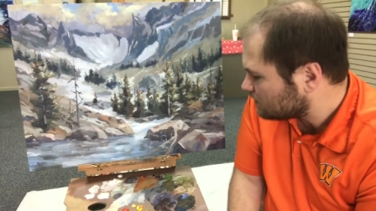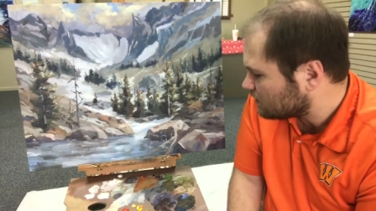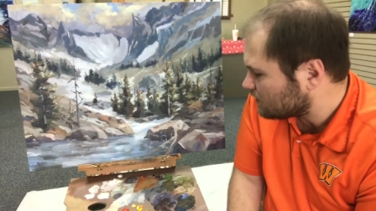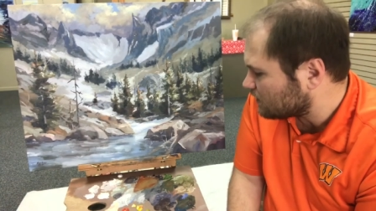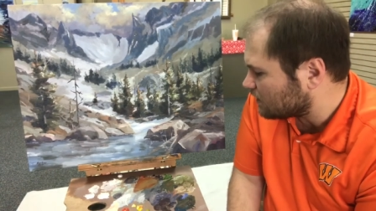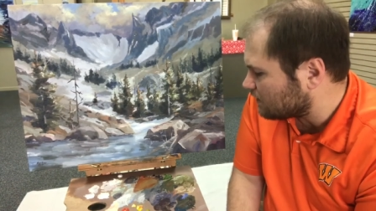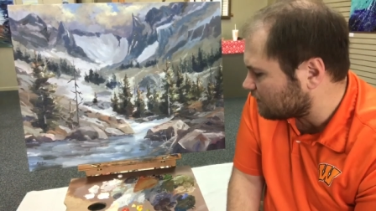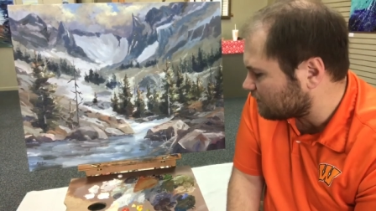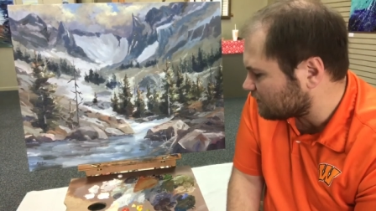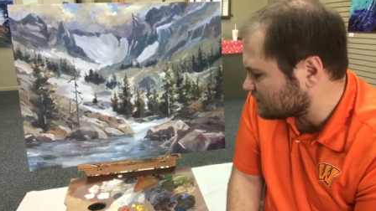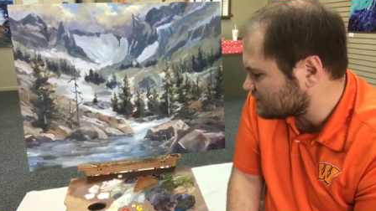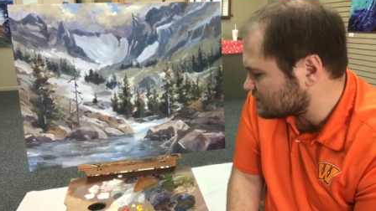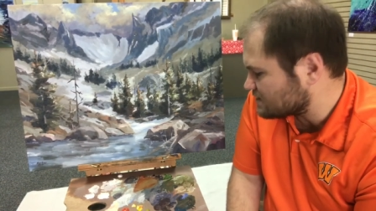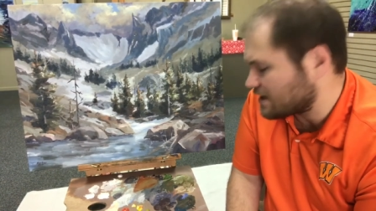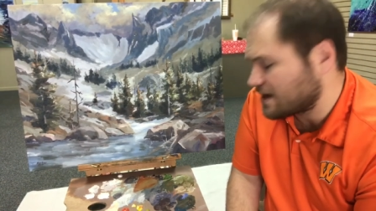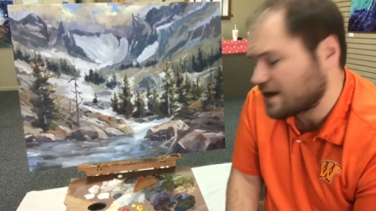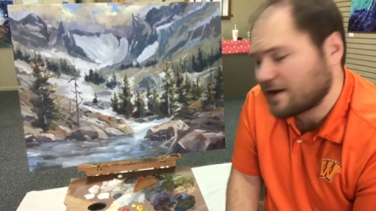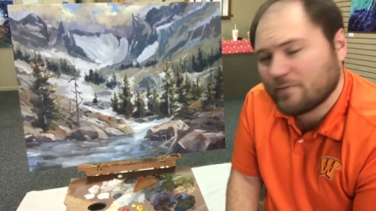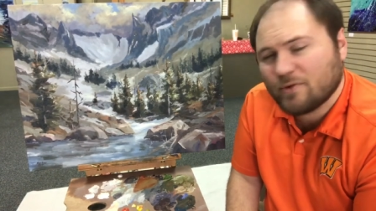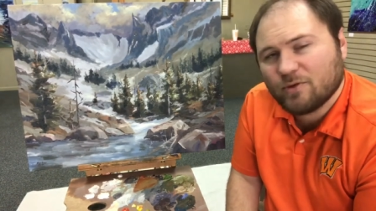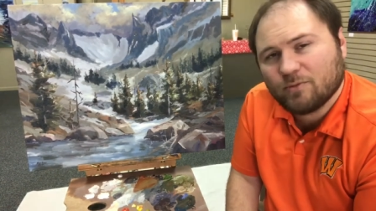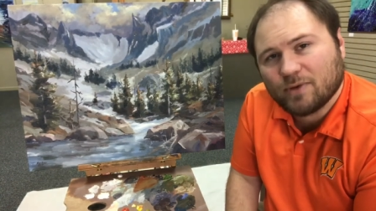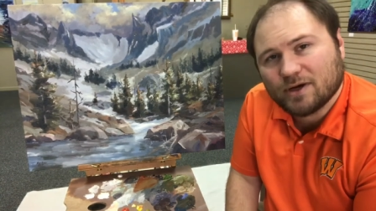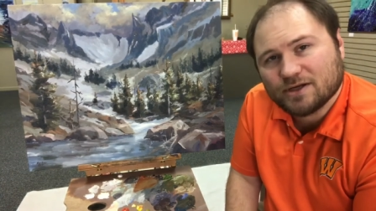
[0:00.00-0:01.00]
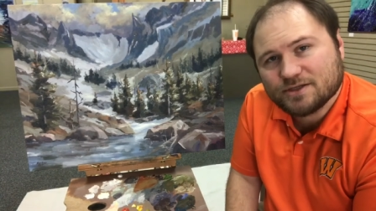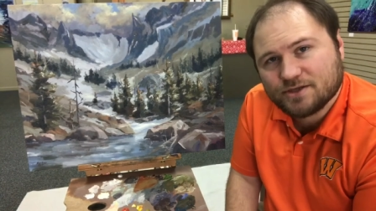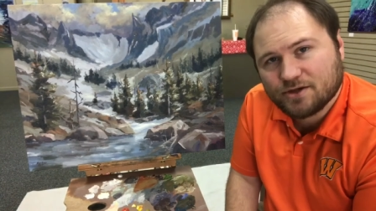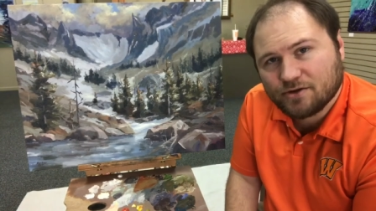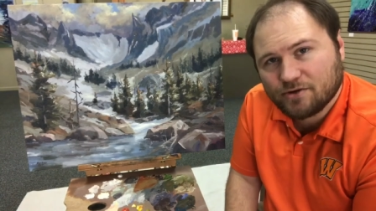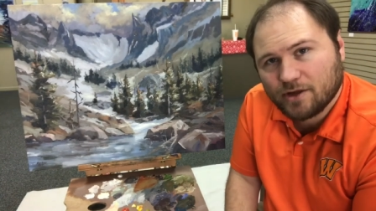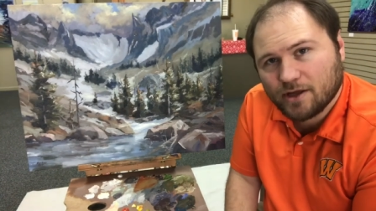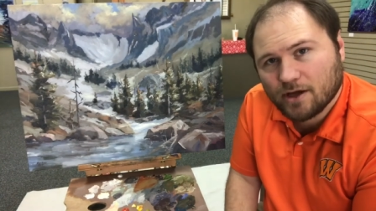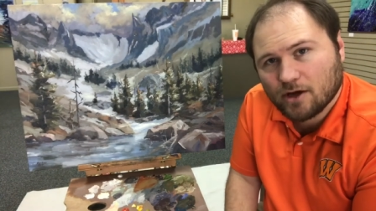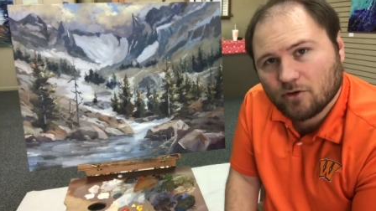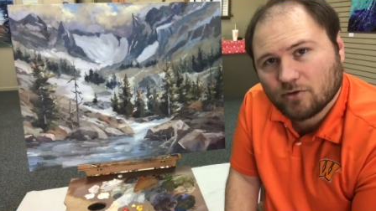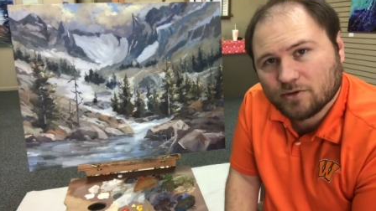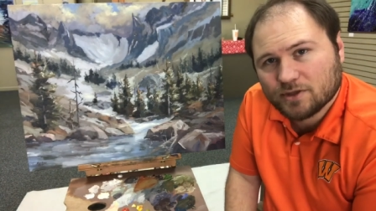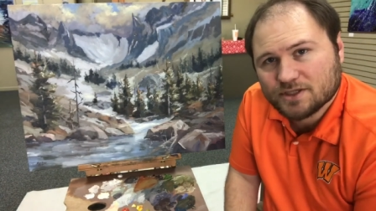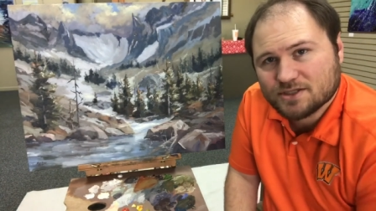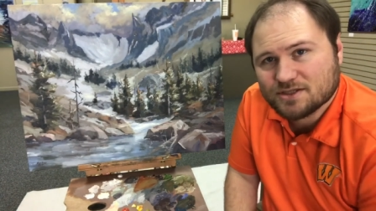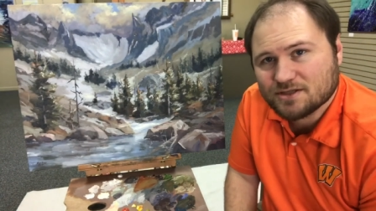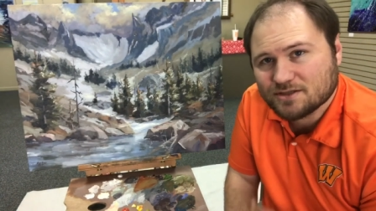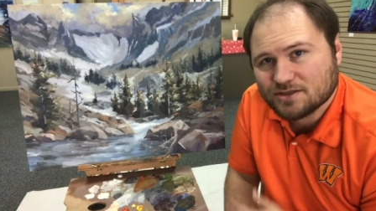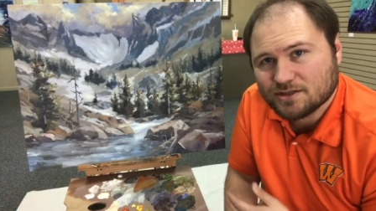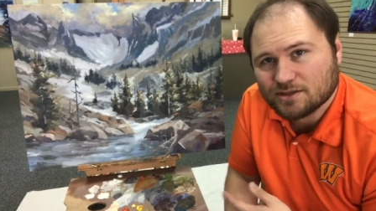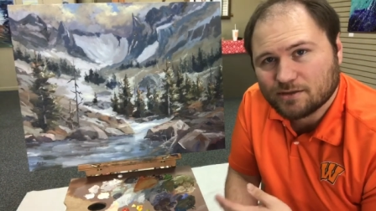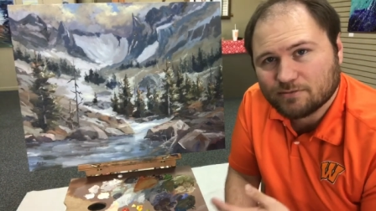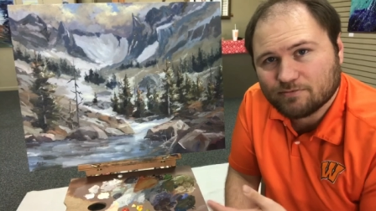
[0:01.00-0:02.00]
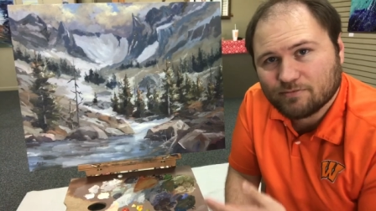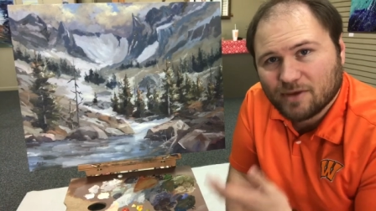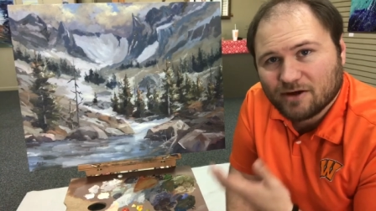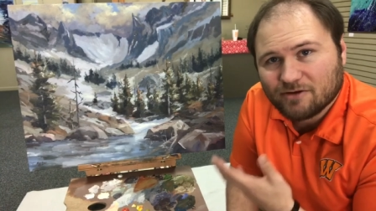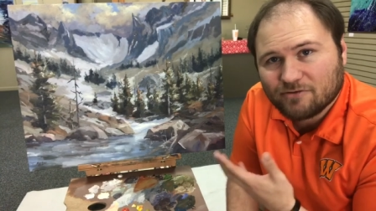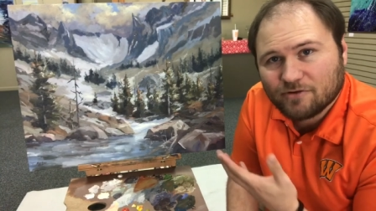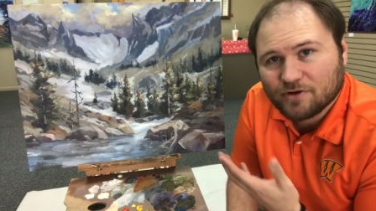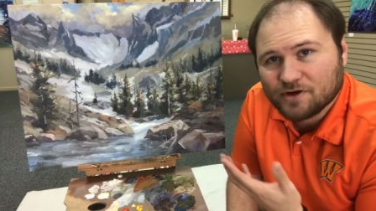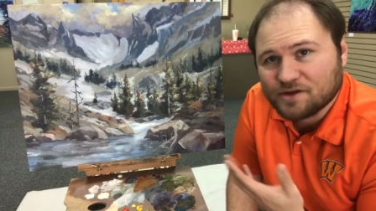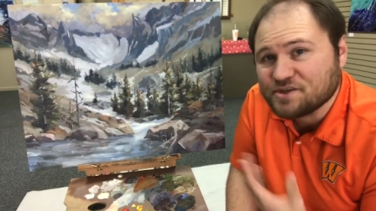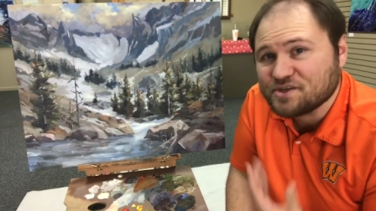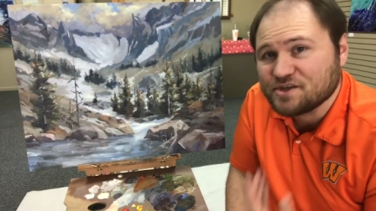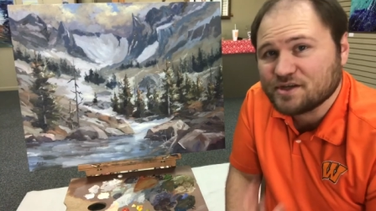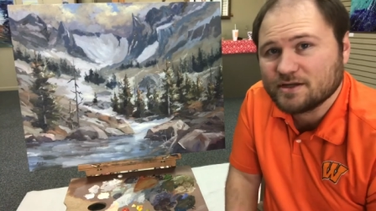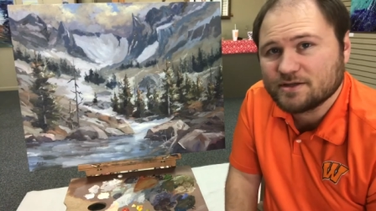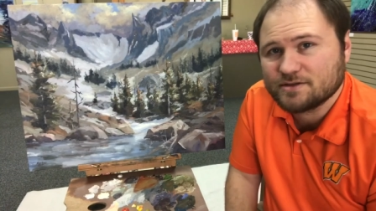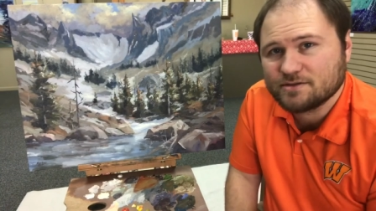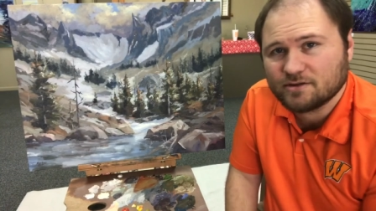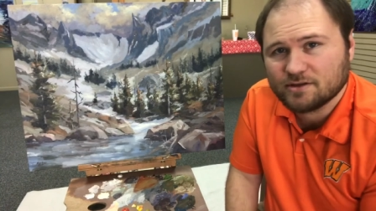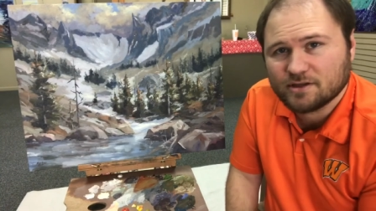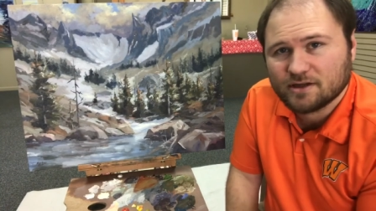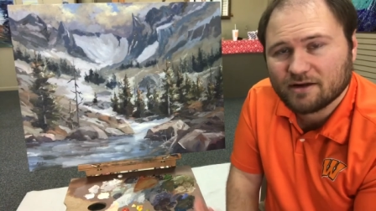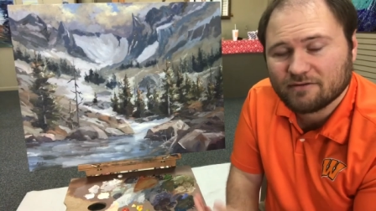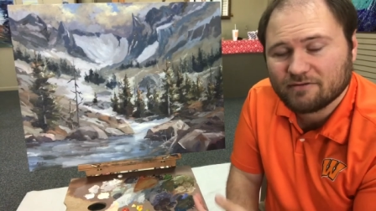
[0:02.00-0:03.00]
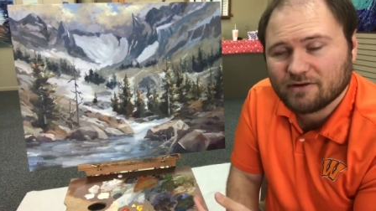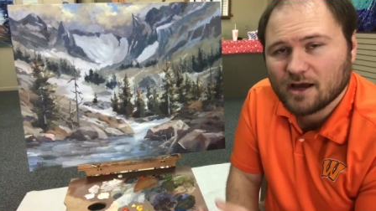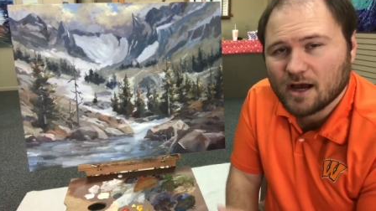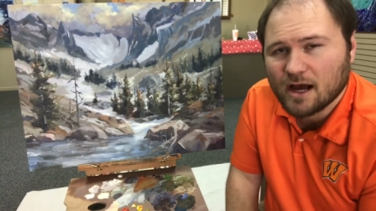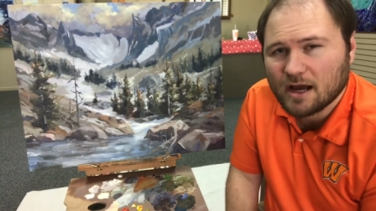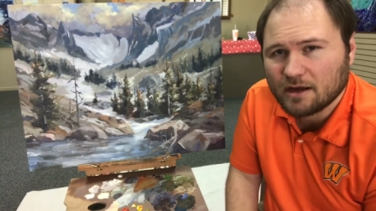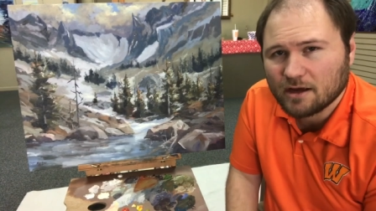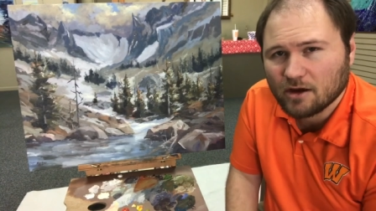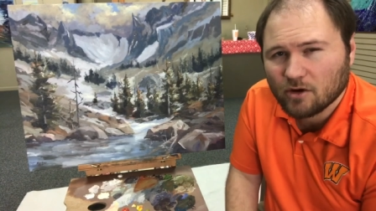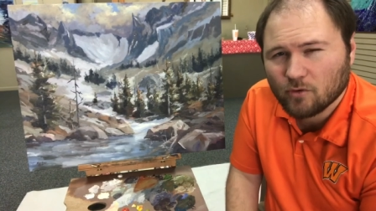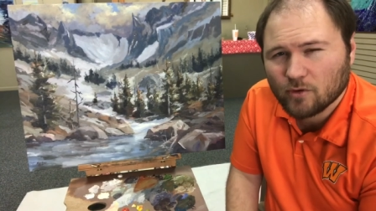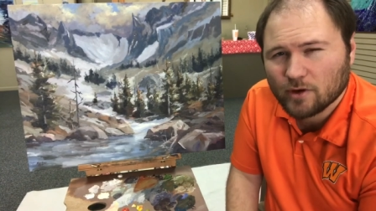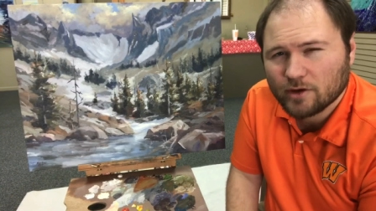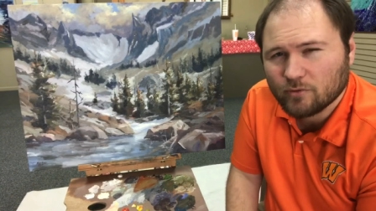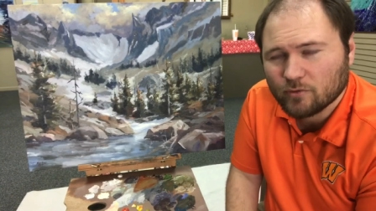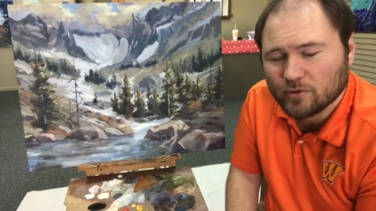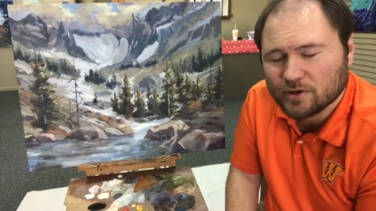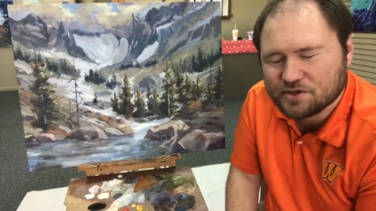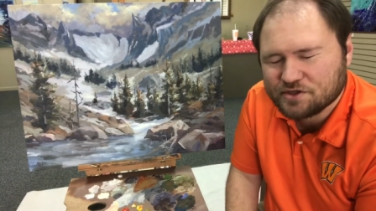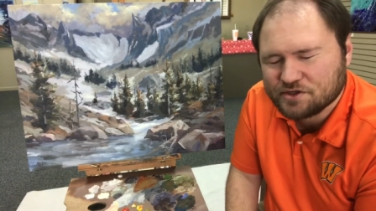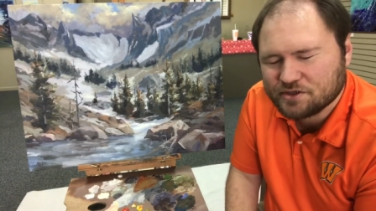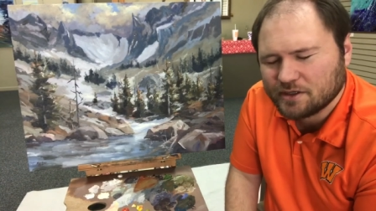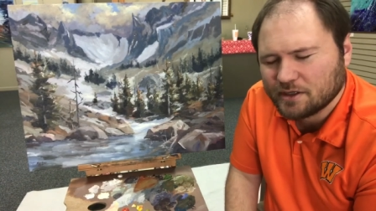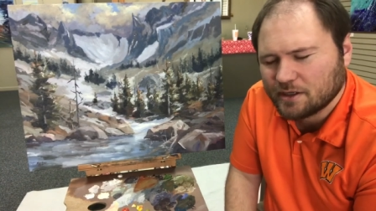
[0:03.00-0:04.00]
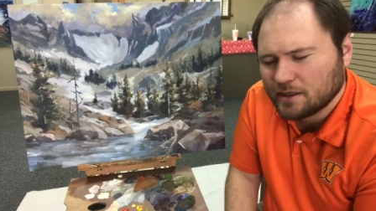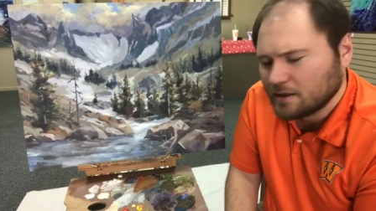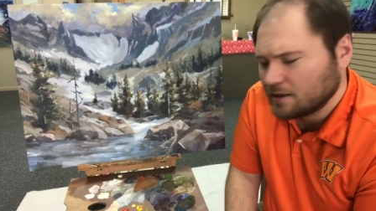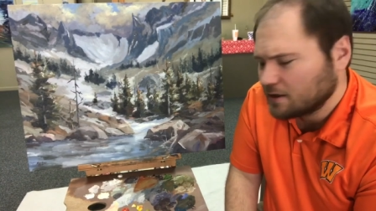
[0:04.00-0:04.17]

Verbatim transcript: because I am in my studio, and this is my French easel that I've got going, which